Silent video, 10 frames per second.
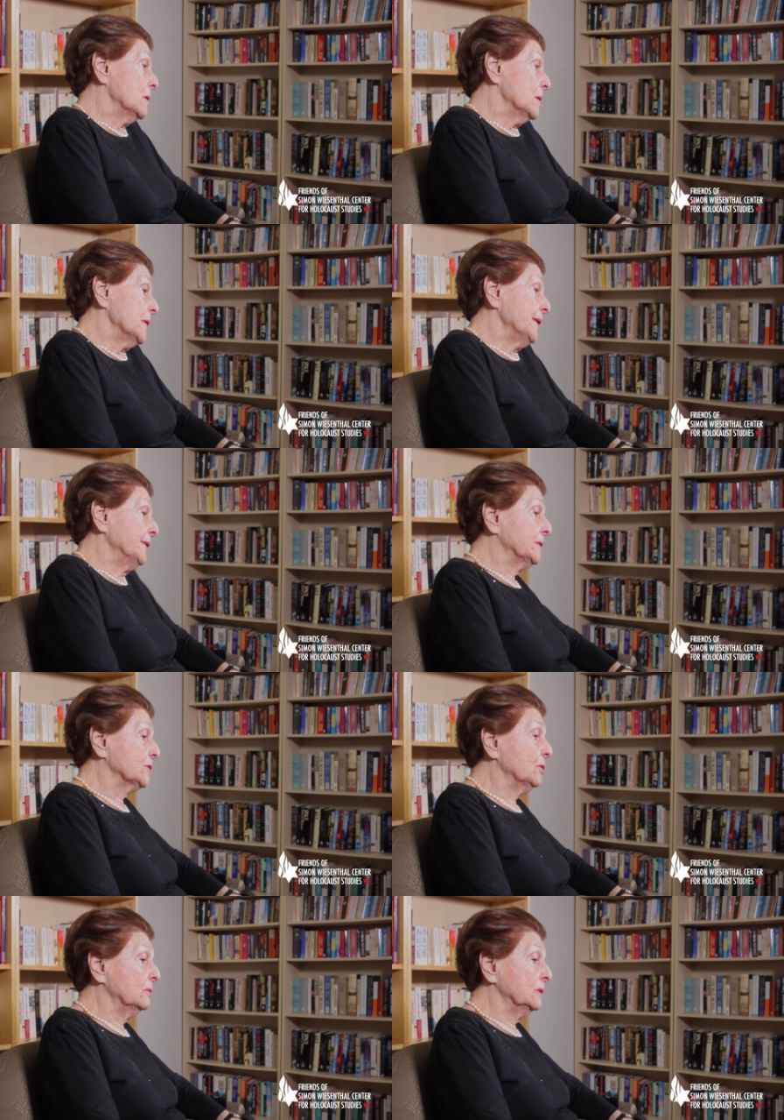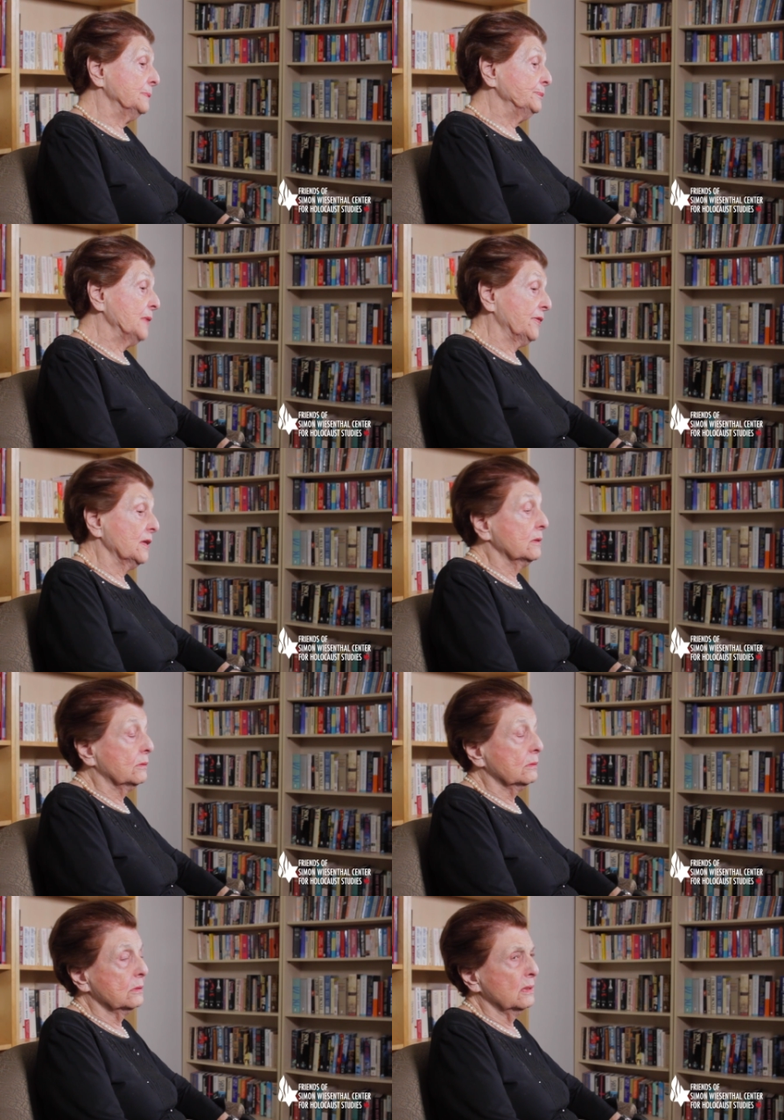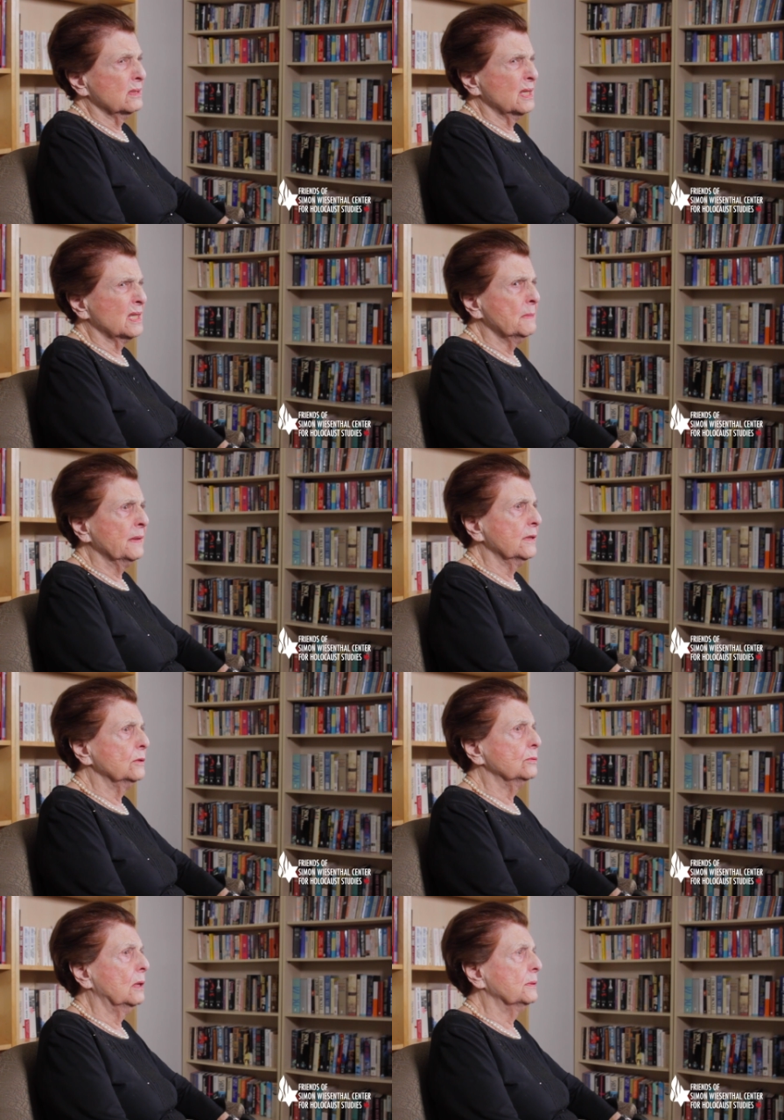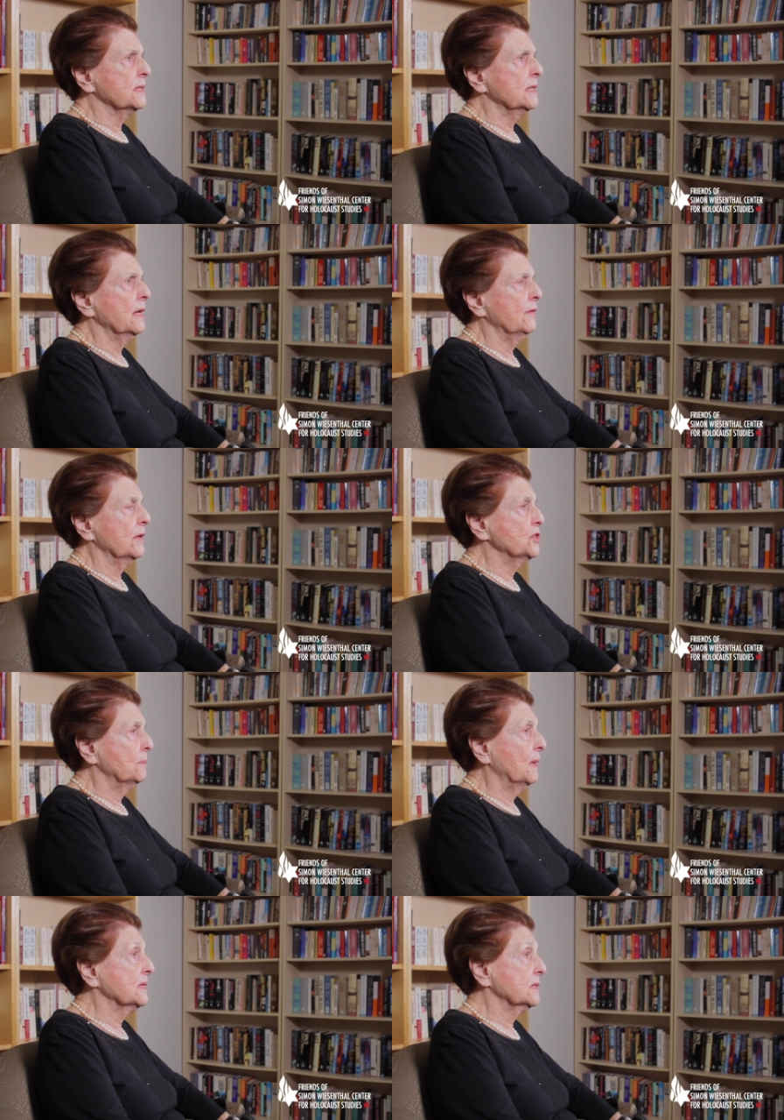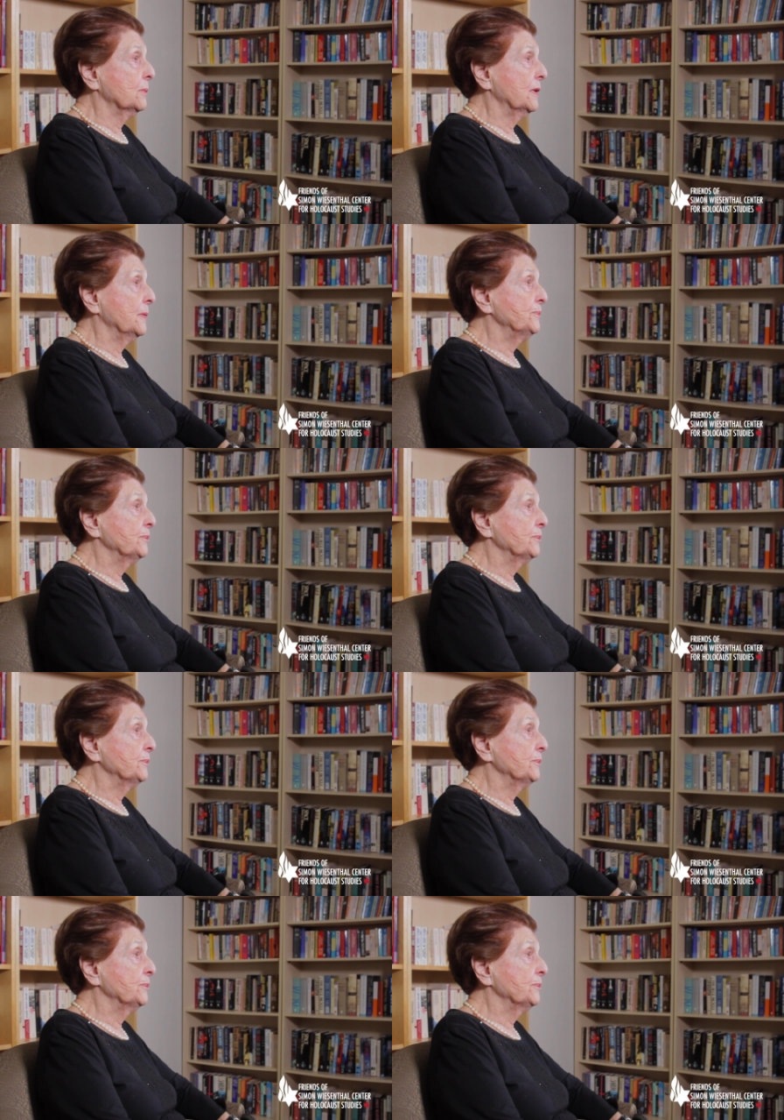And so I think 6 months into our stay there, she passed away.